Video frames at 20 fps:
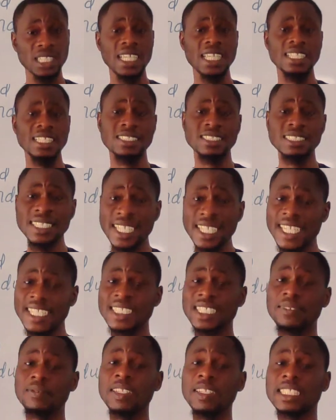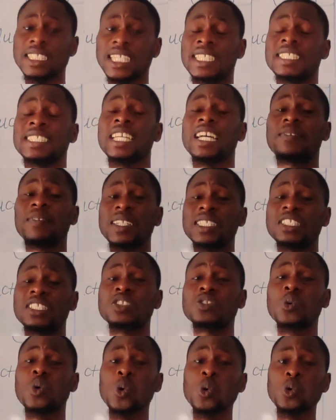Is negatively charged, the
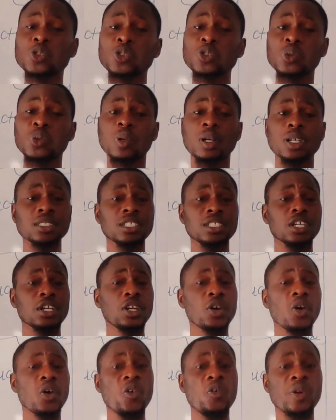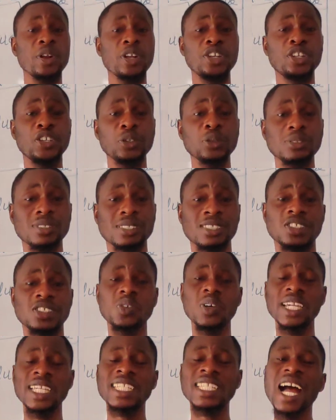divergence also what? Reduces.
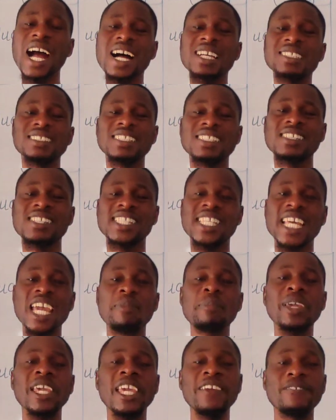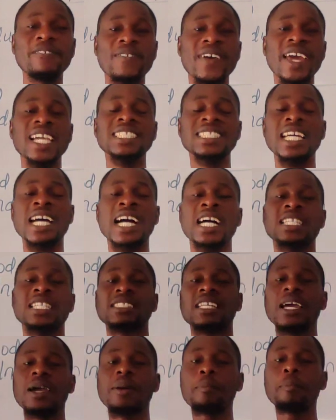So it has the same effect
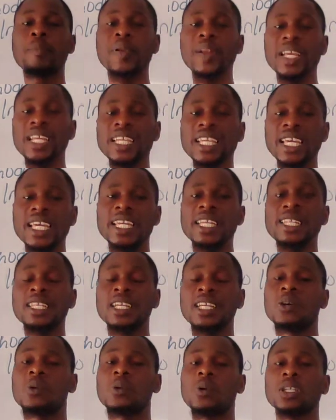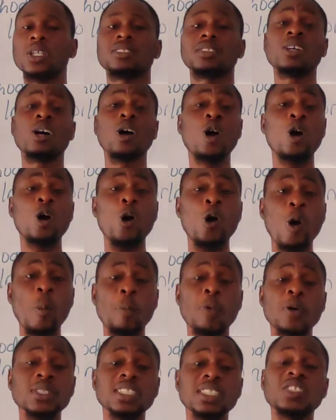as bringing a what?
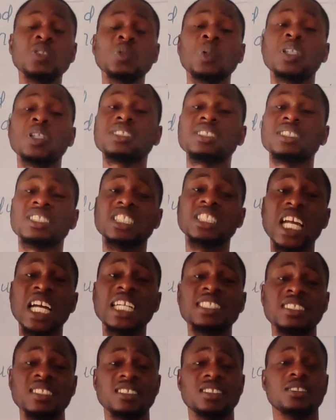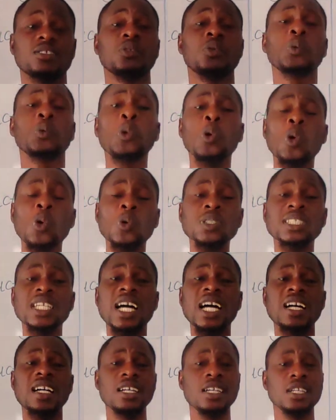Opposite what? Charges
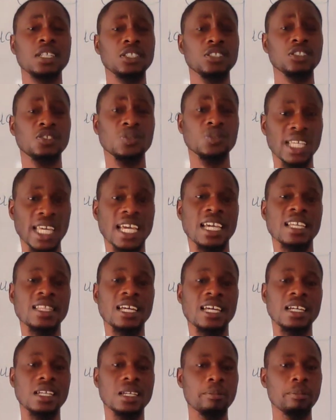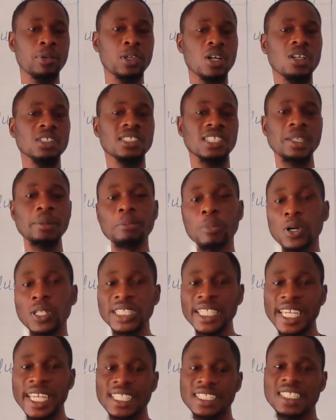closer together. Because in
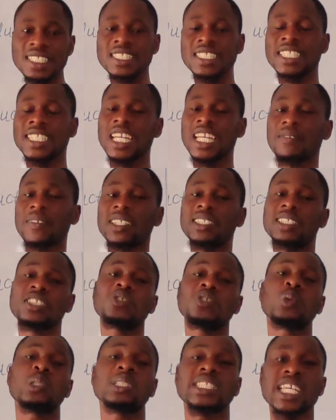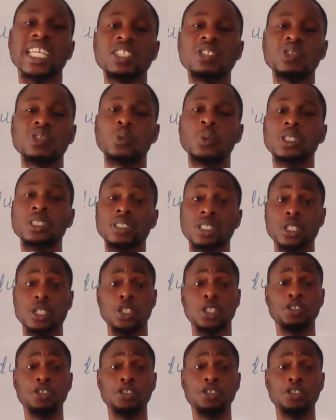both cases, the divergence will tend to what?